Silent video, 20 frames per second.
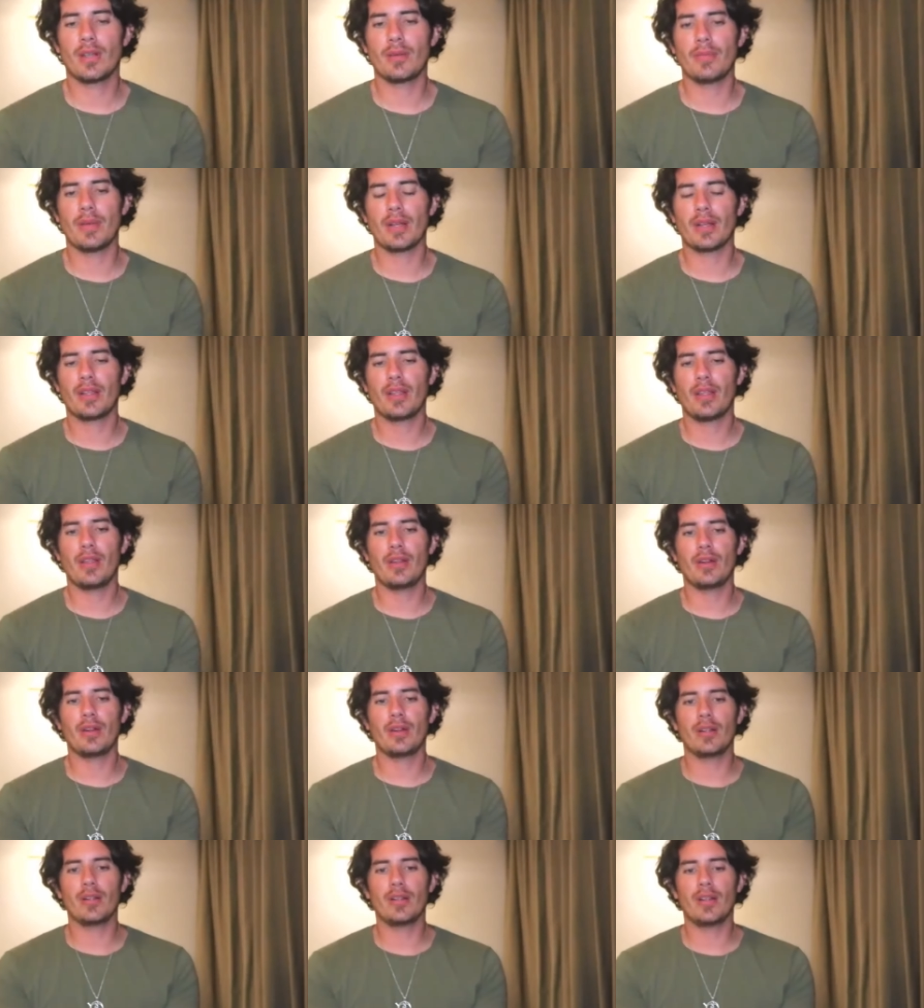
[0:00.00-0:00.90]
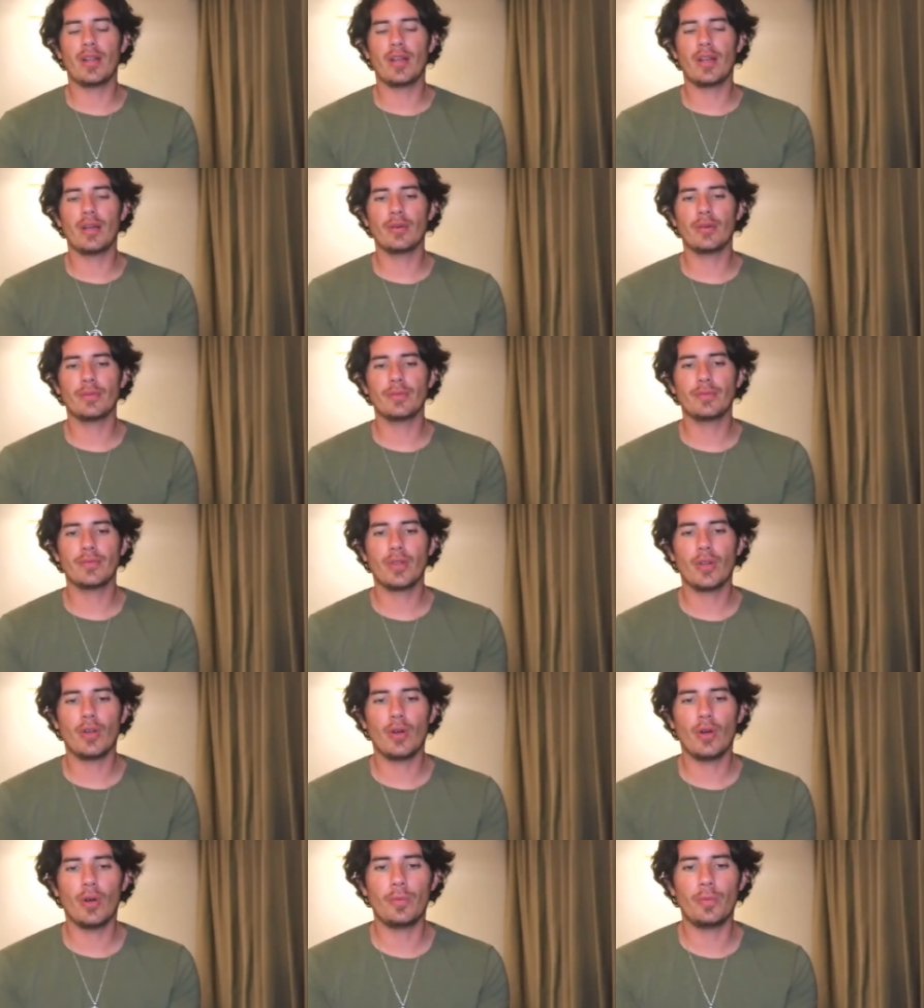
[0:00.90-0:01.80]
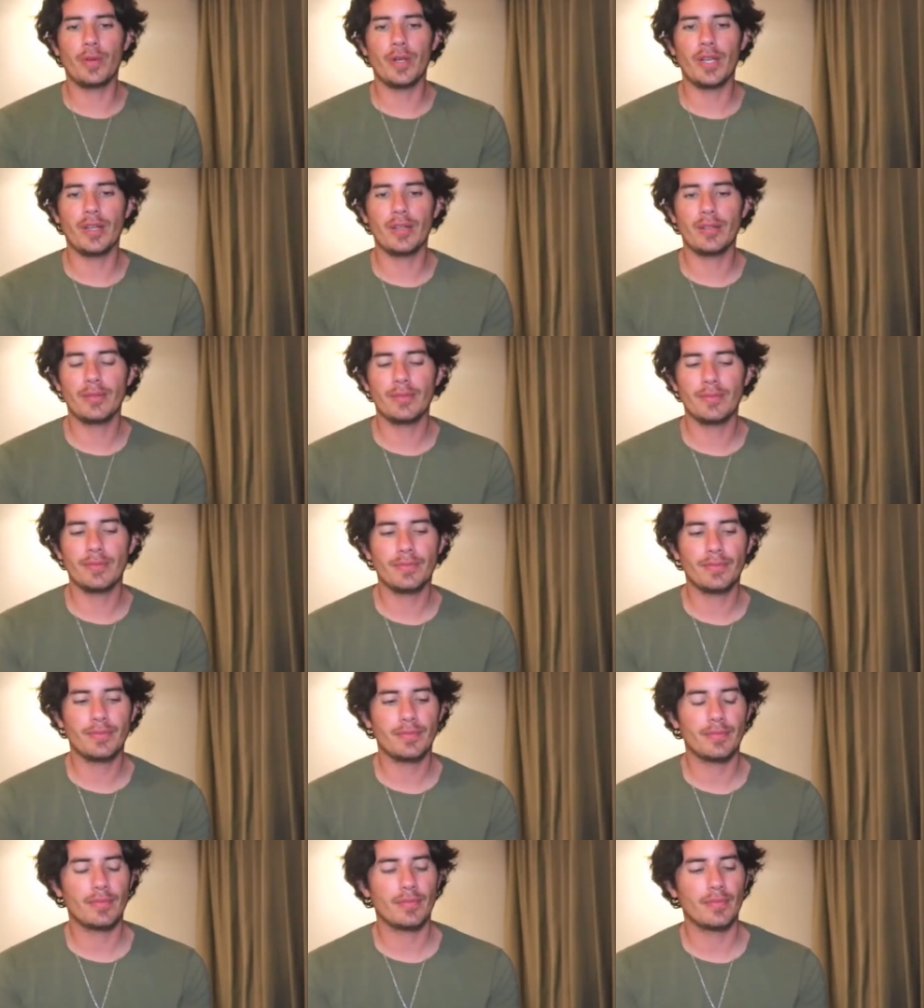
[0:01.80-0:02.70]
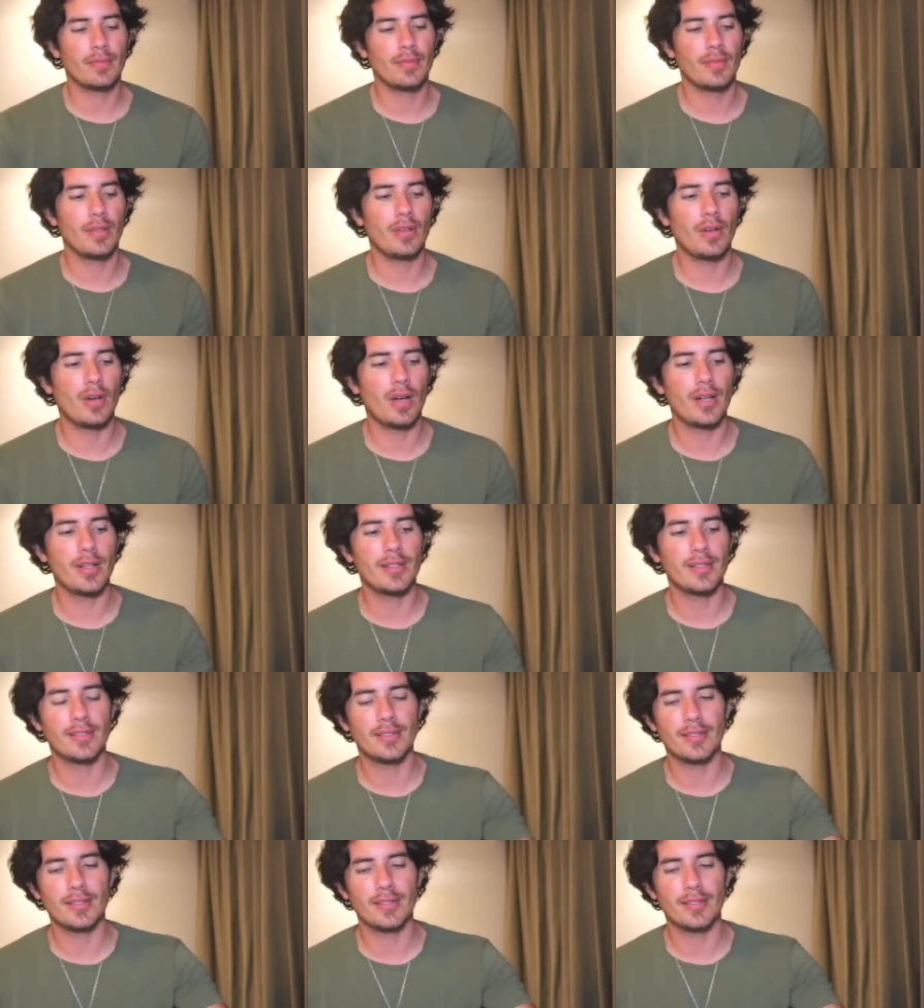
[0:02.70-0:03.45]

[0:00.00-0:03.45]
Back here and now, opening your eyes.